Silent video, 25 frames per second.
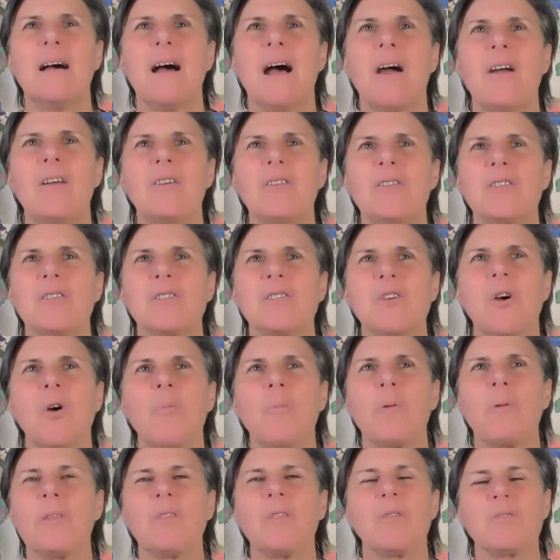are you just
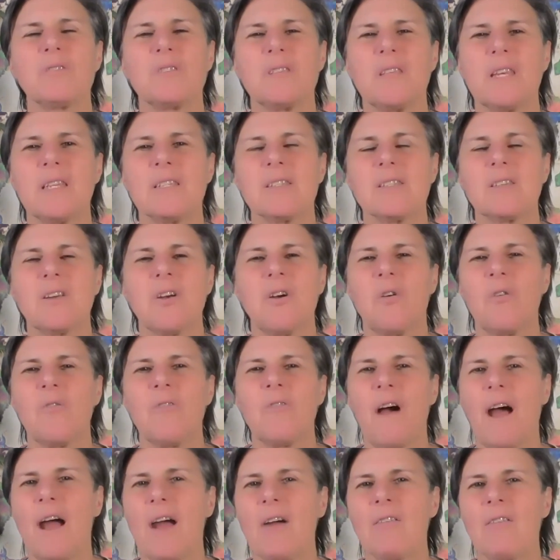hoping those things go
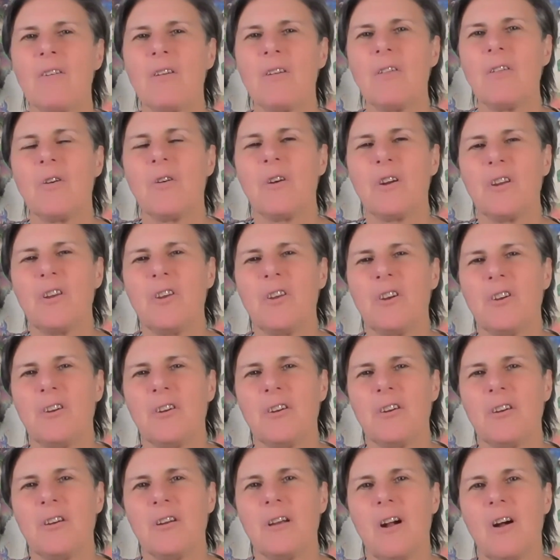viral or
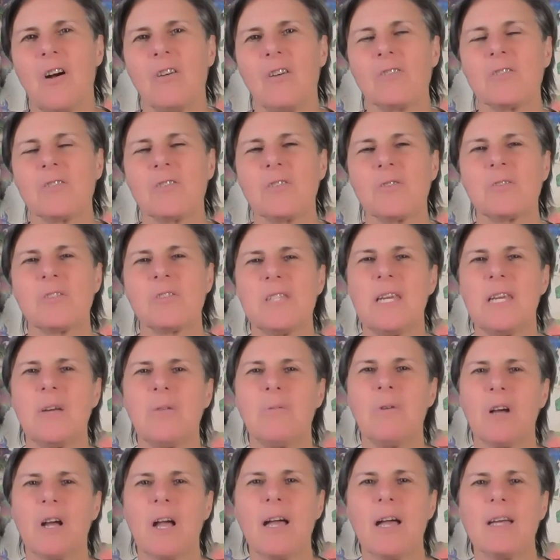you're also
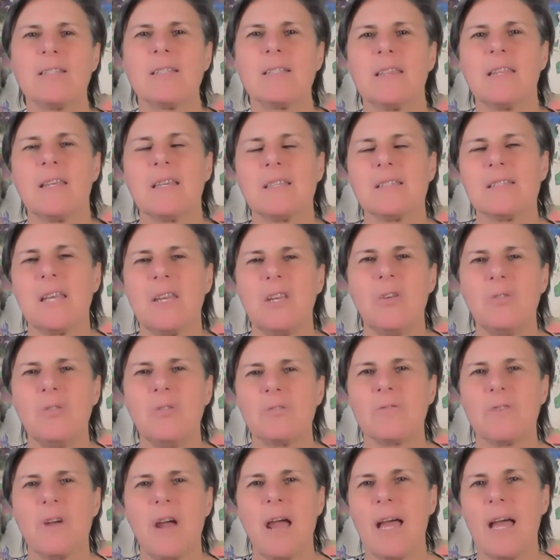seeing what kinds of things they
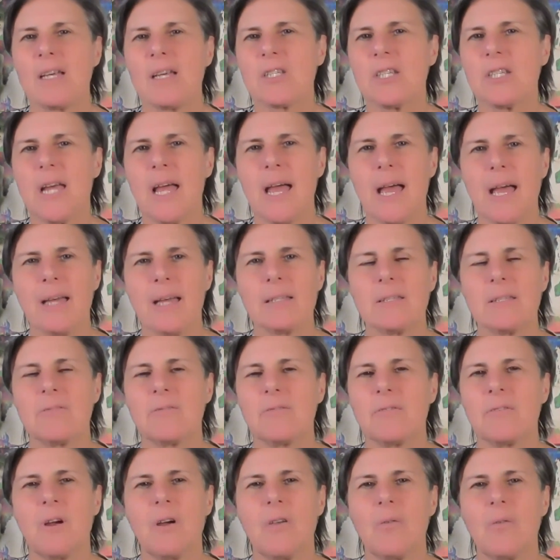use for hashtags
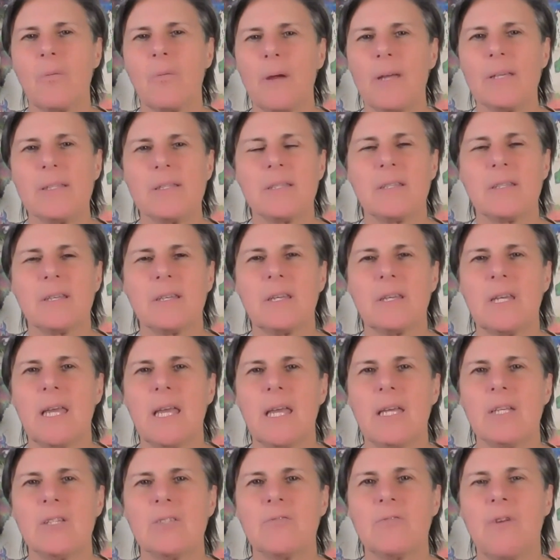and for other ways to
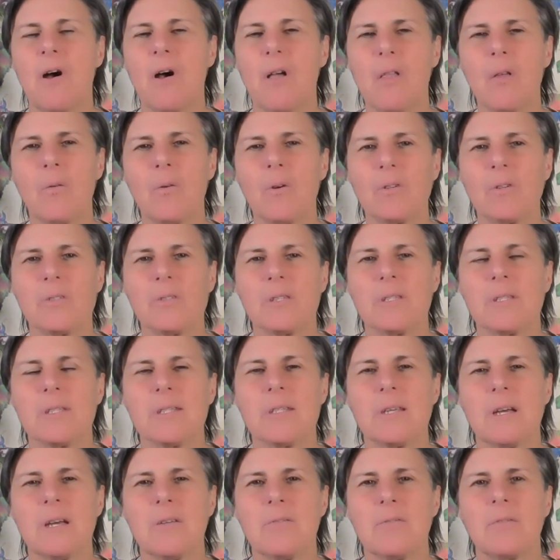engage followers and
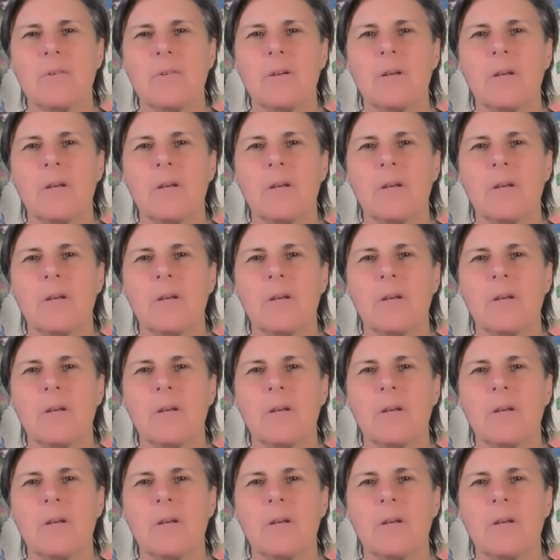stuff?